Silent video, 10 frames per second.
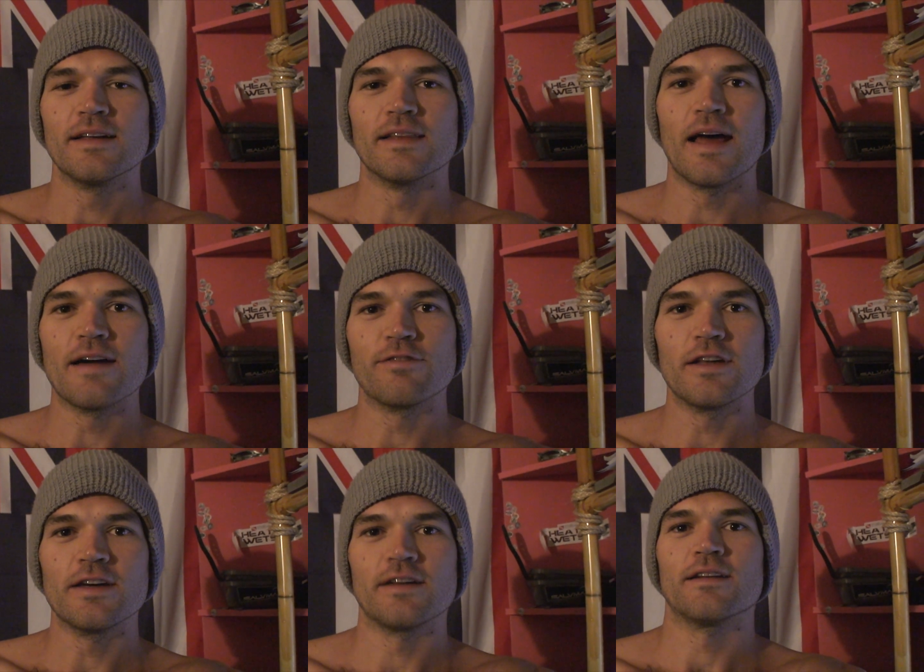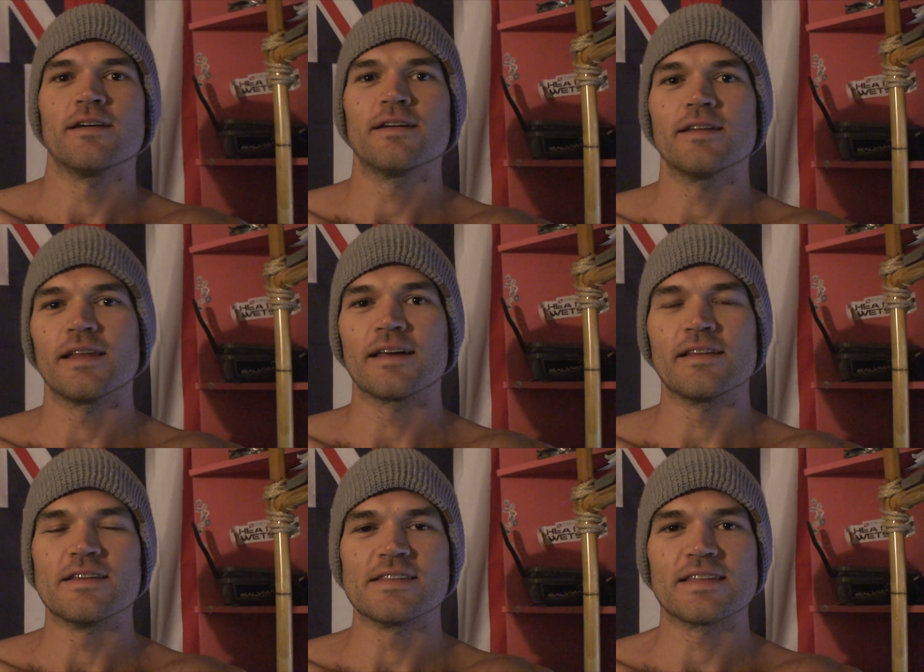lively and
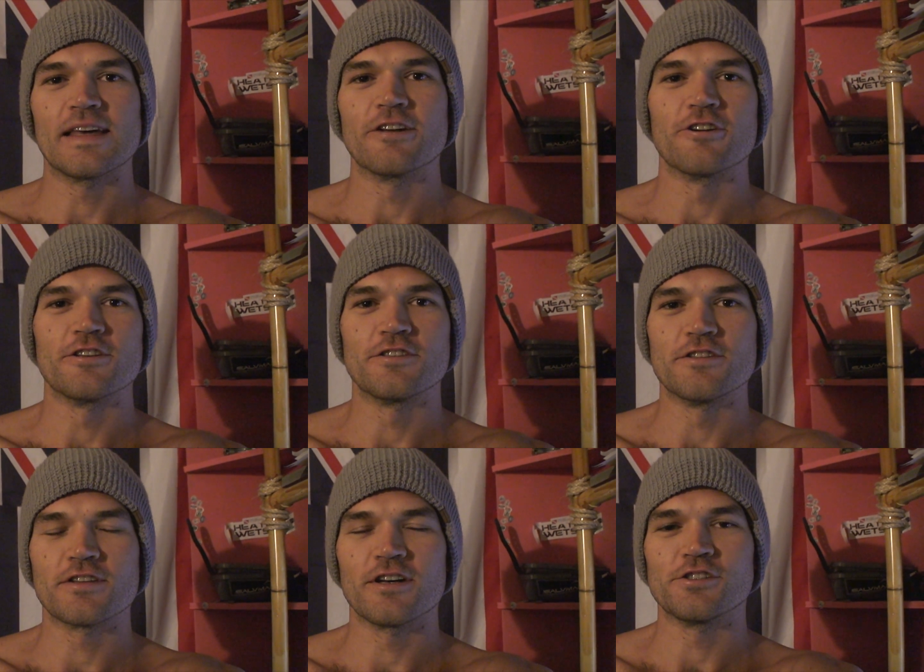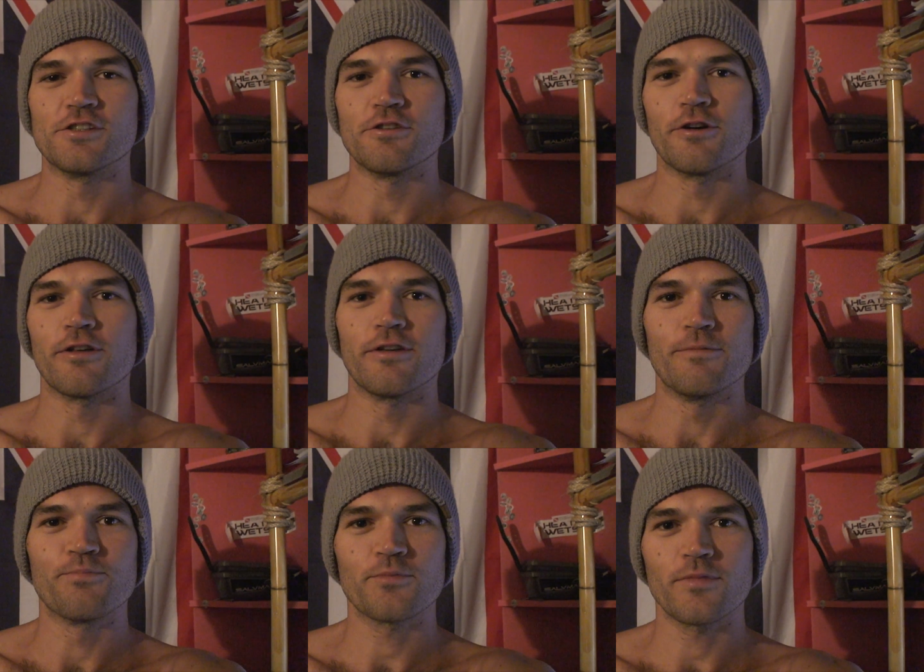likely slanderous discussion. You know how
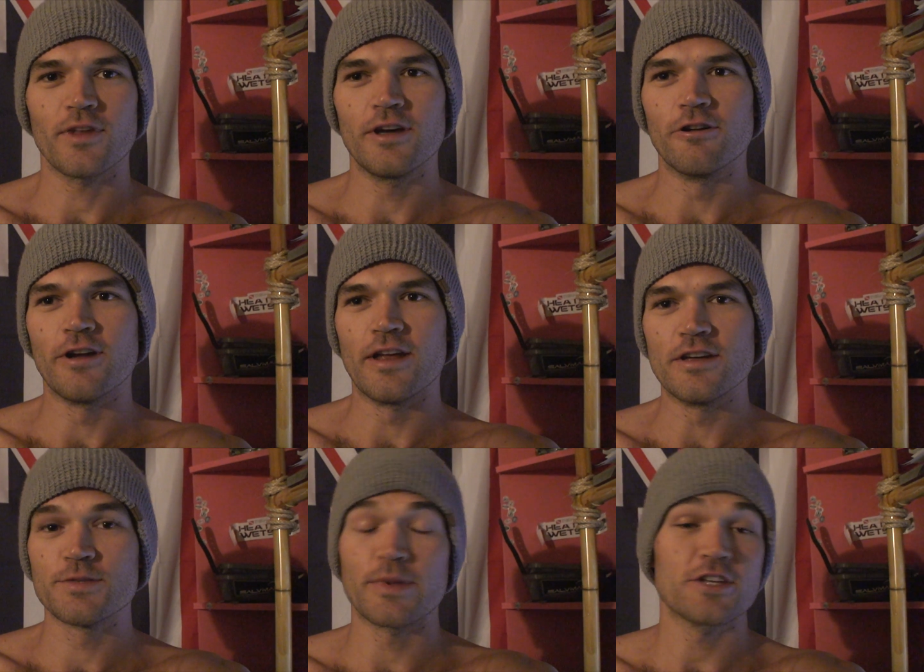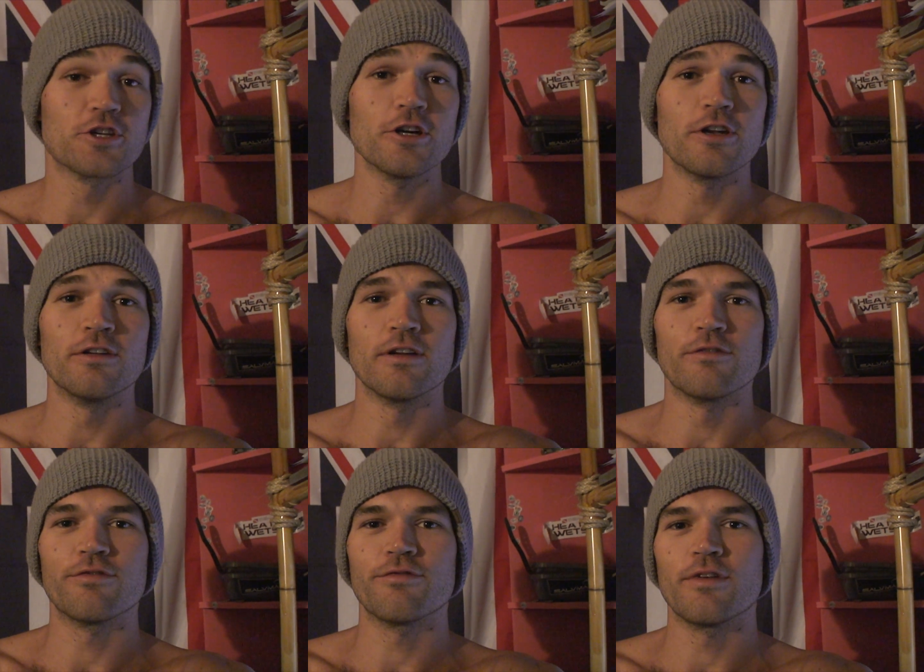the internet is, but that's good.
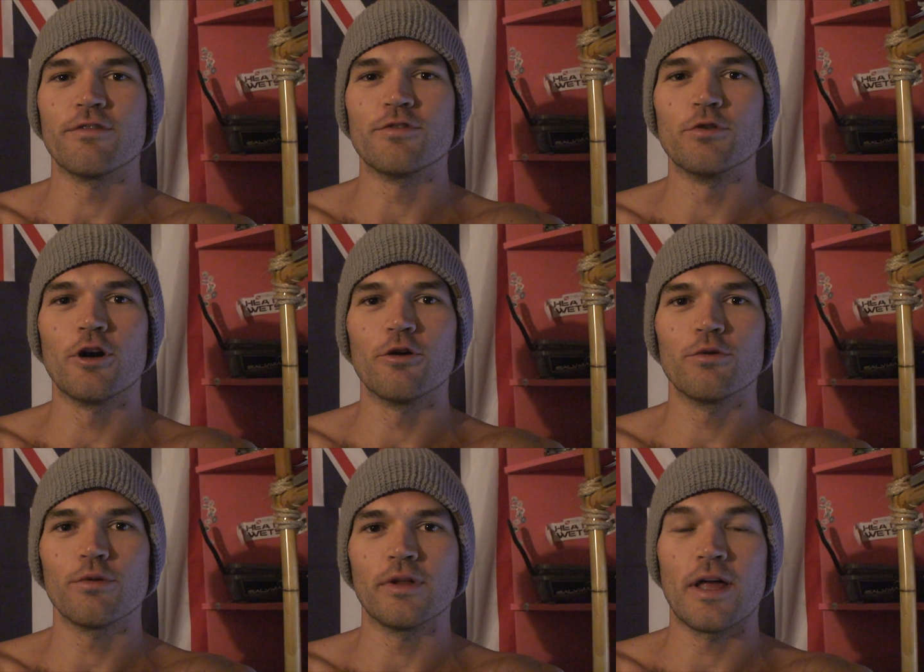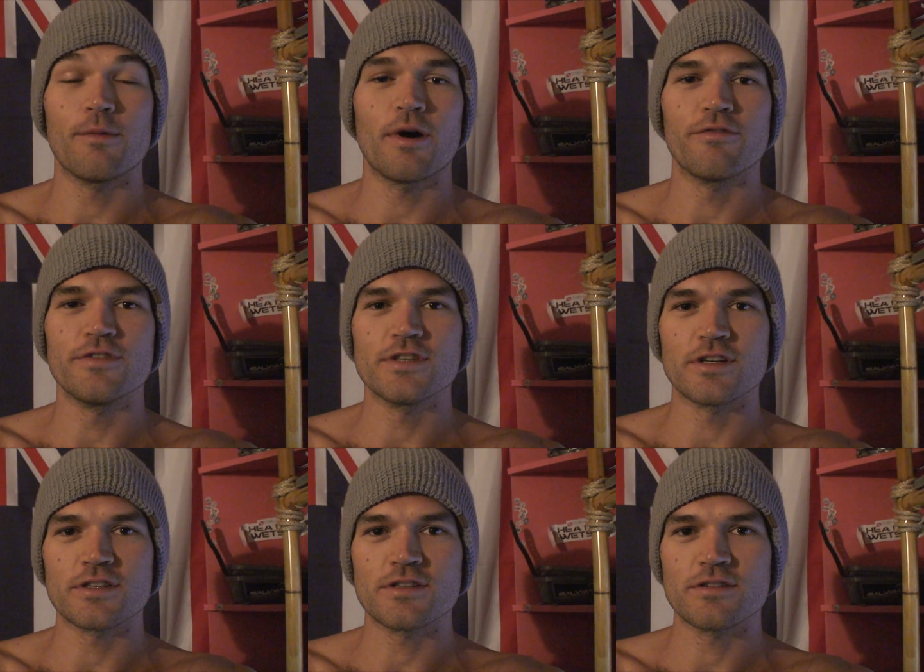If if you know a lot about
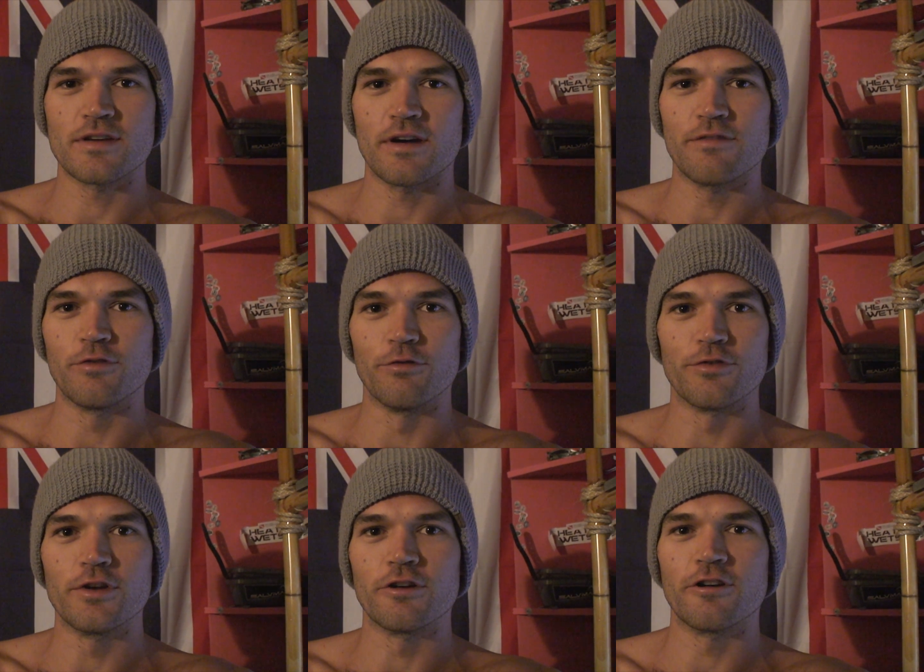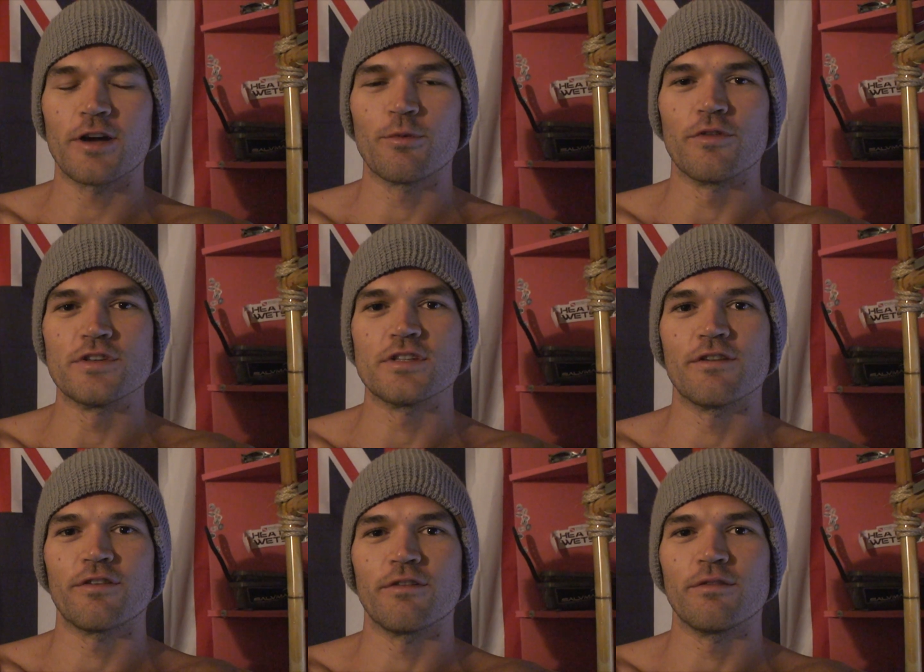physics, uh, feel free to correct me on this
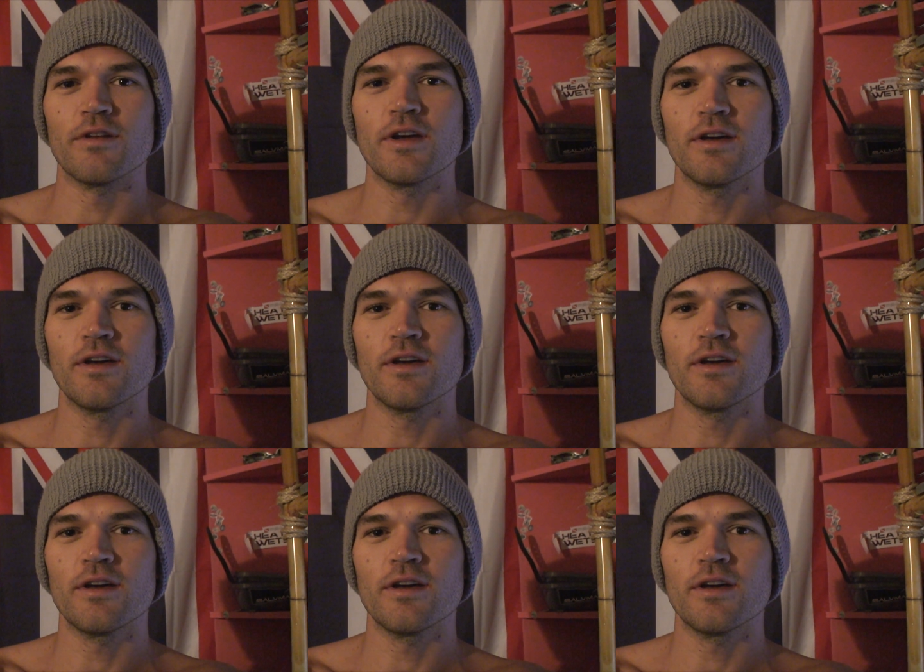stuff and